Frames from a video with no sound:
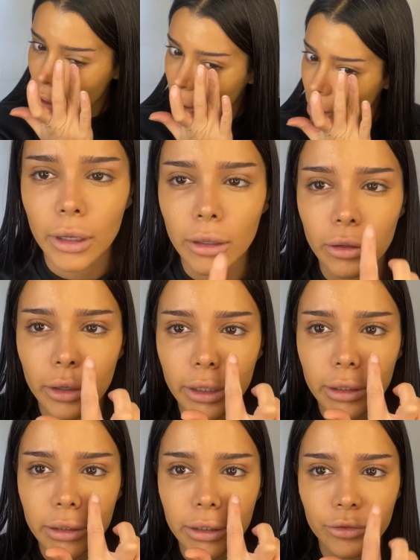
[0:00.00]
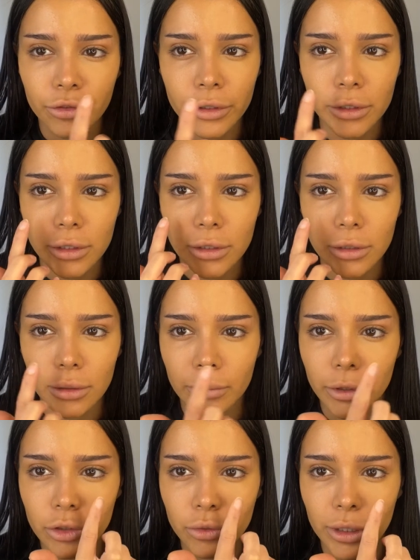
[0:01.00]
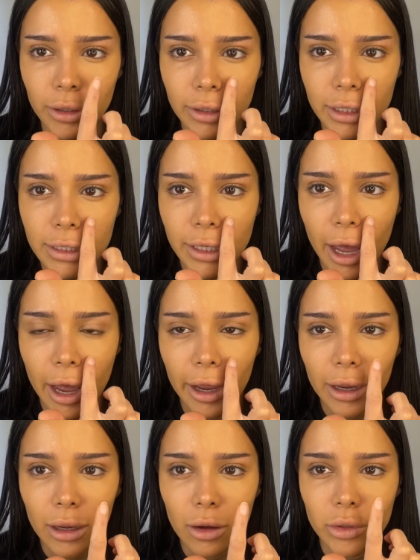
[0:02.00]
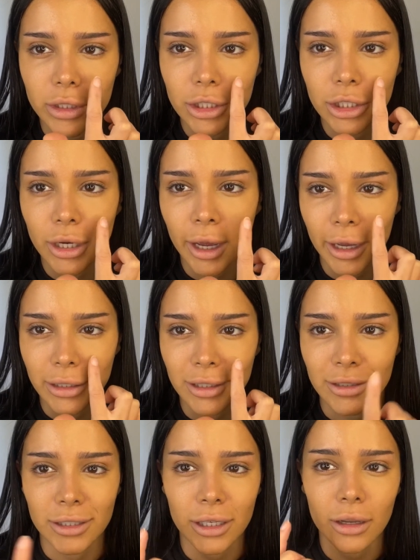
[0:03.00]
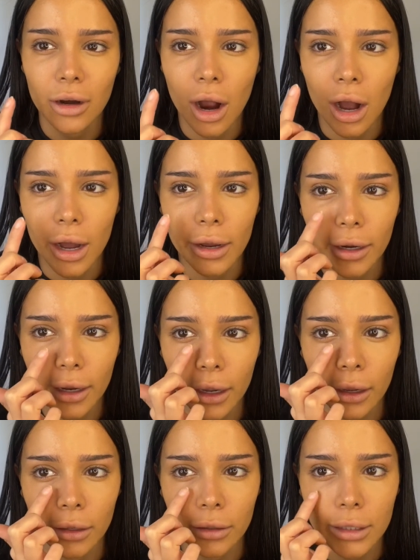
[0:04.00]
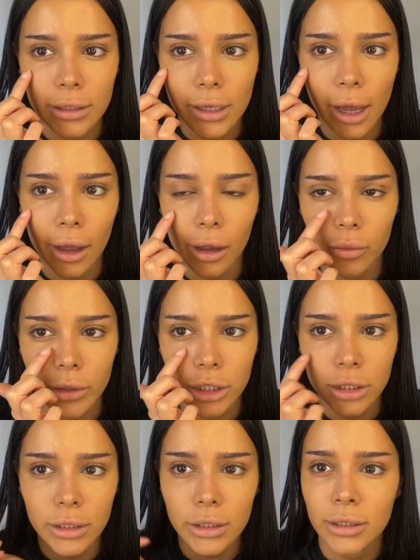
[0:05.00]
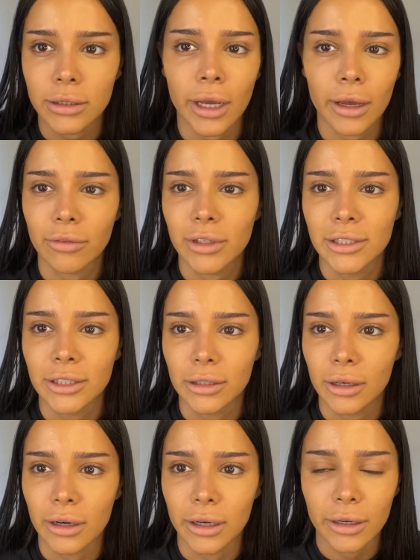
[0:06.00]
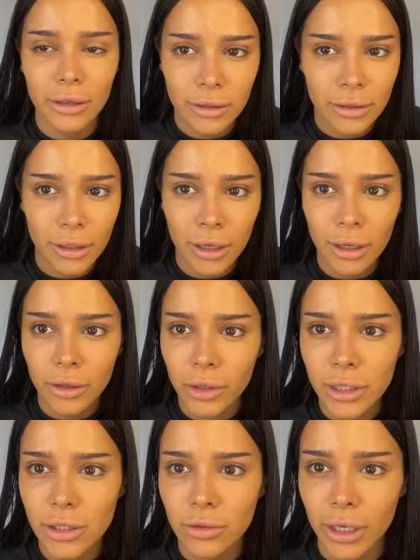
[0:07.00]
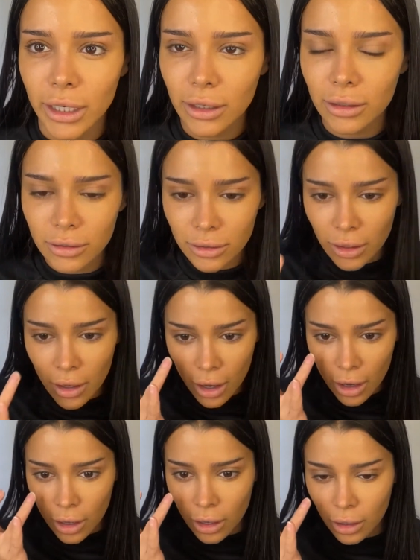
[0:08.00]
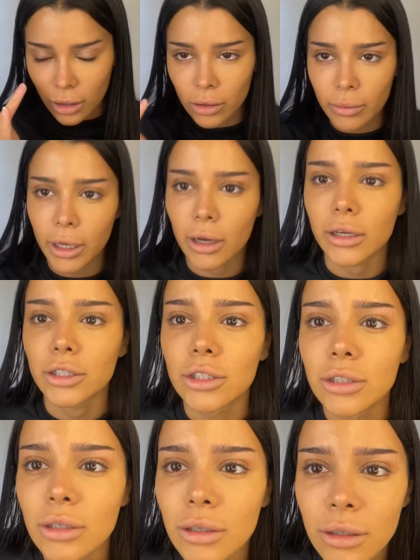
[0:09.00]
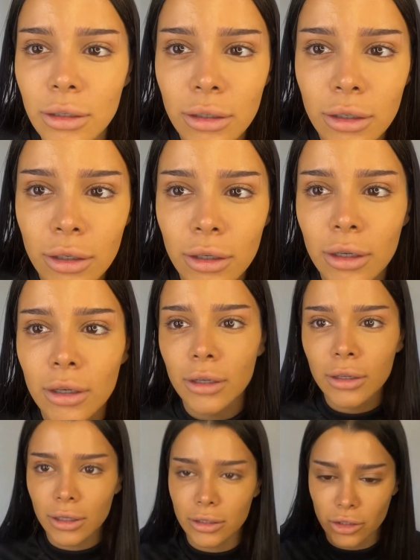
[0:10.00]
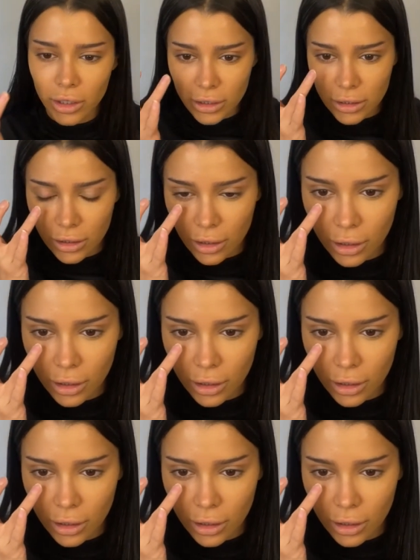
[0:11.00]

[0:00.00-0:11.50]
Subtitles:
Like, look at the difference between this eye, which has concealer on, and this eye, which doesn't have concealer on. Crazy, right? Oh my gosh. It's crazy.